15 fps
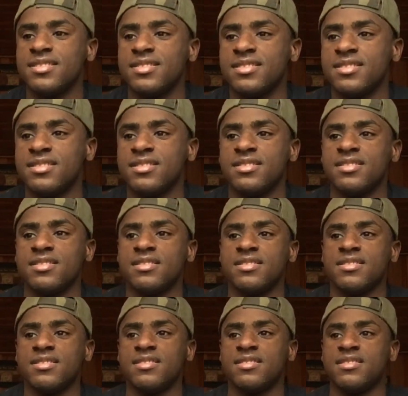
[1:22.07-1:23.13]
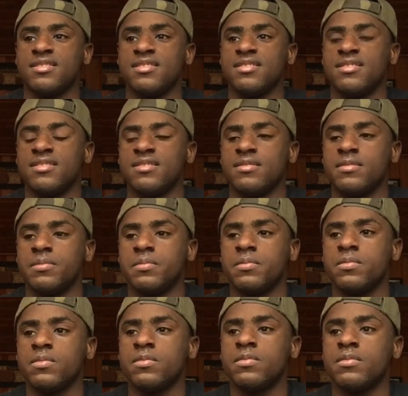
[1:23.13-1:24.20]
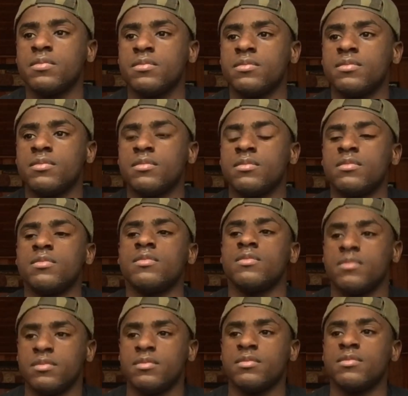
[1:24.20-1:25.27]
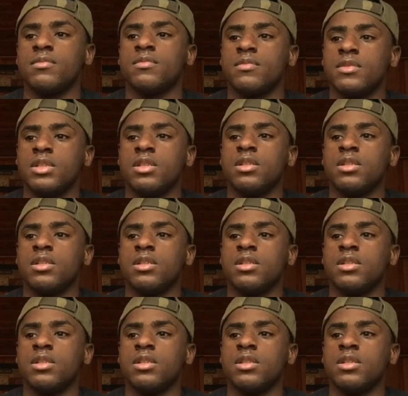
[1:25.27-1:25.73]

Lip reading: (silence)